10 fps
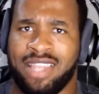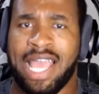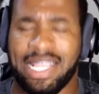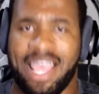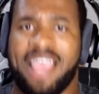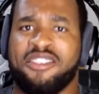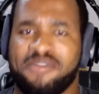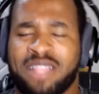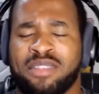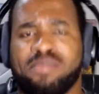Like they're
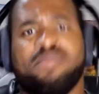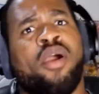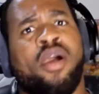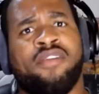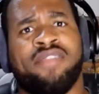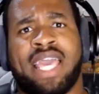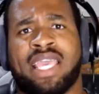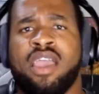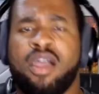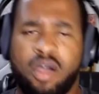expecting more of like,
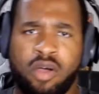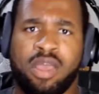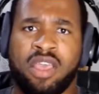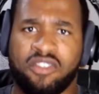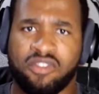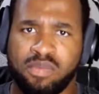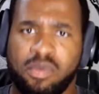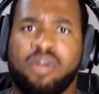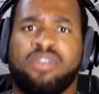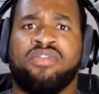oh, it's
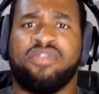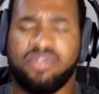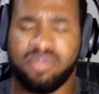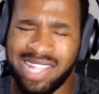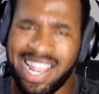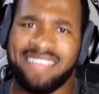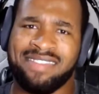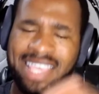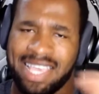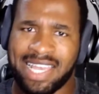smooth,
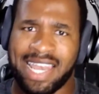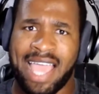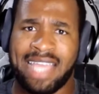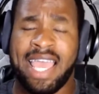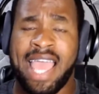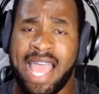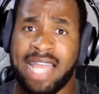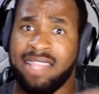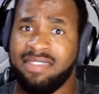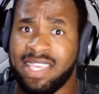less inclined,
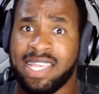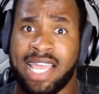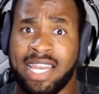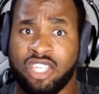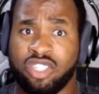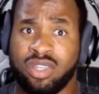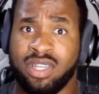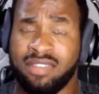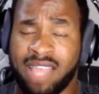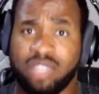and this inclination
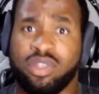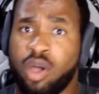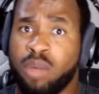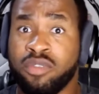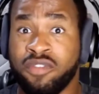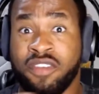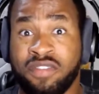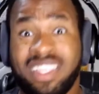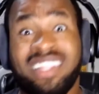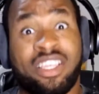is actually up to
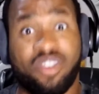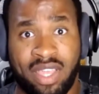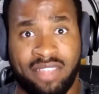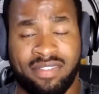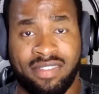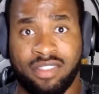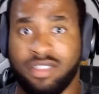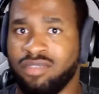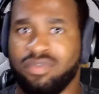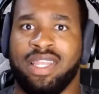15 degrees,
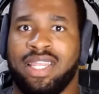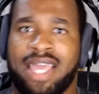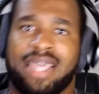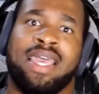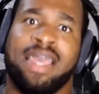not really like